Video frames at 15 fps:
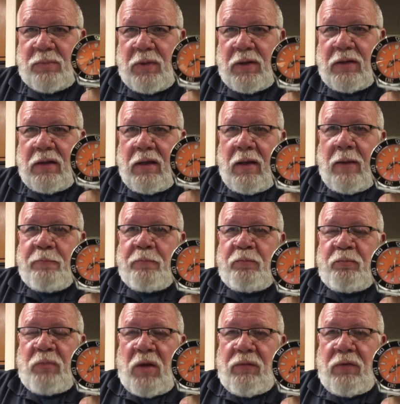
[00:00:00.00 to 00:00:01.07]
But
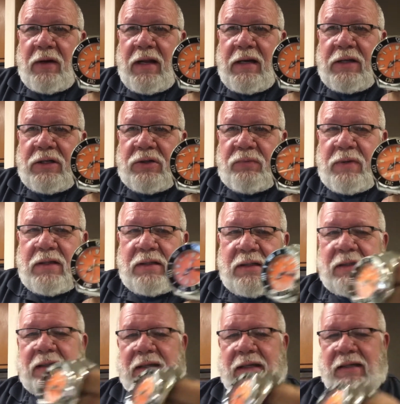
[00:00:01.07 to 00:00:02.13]
for an 8-inch wrist,
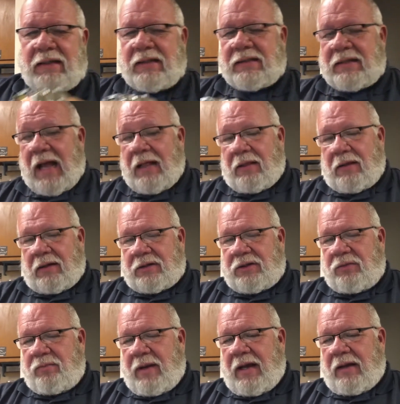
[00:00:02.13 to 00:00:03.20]
this thing does not look
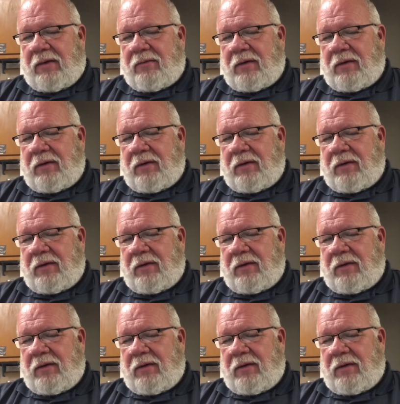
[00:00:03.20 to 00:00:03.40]
too bad,